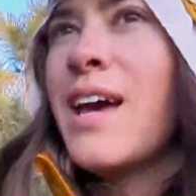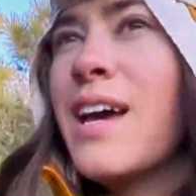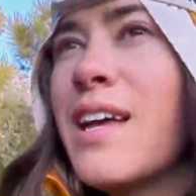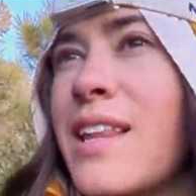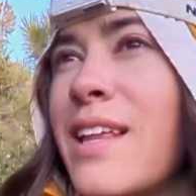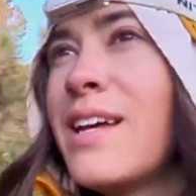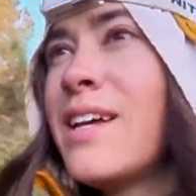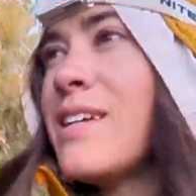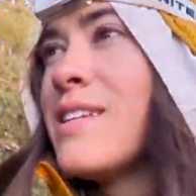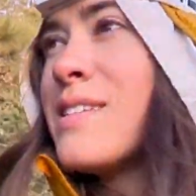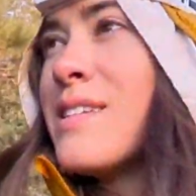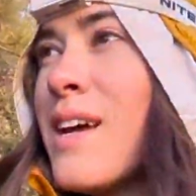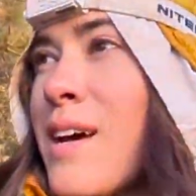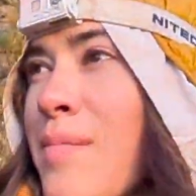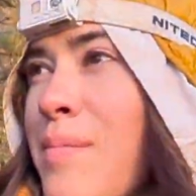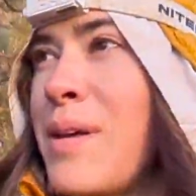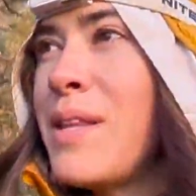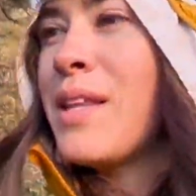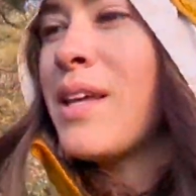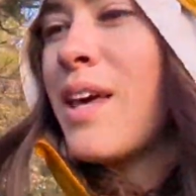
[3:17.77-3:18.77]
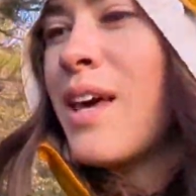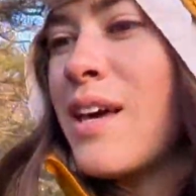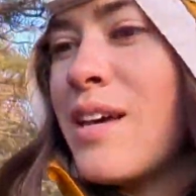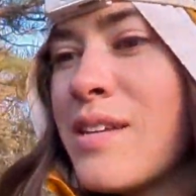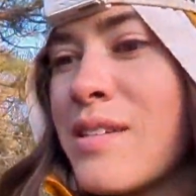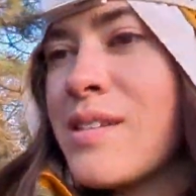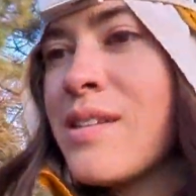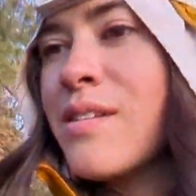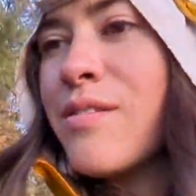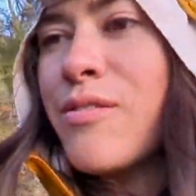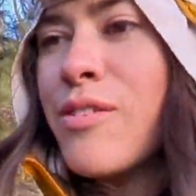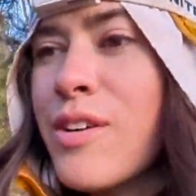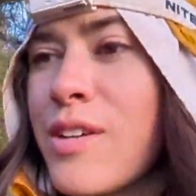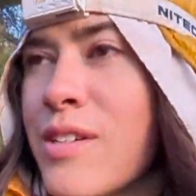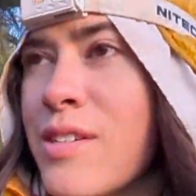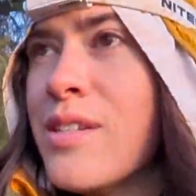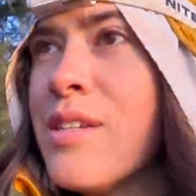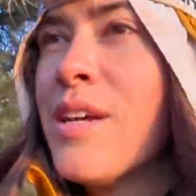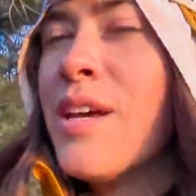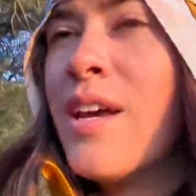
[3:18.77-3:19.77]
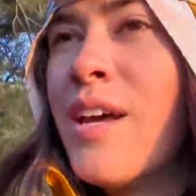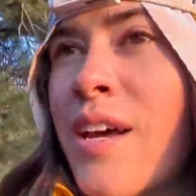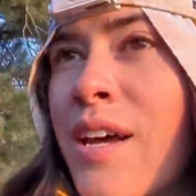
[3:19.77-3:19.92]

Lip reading: And that has not been the case in the first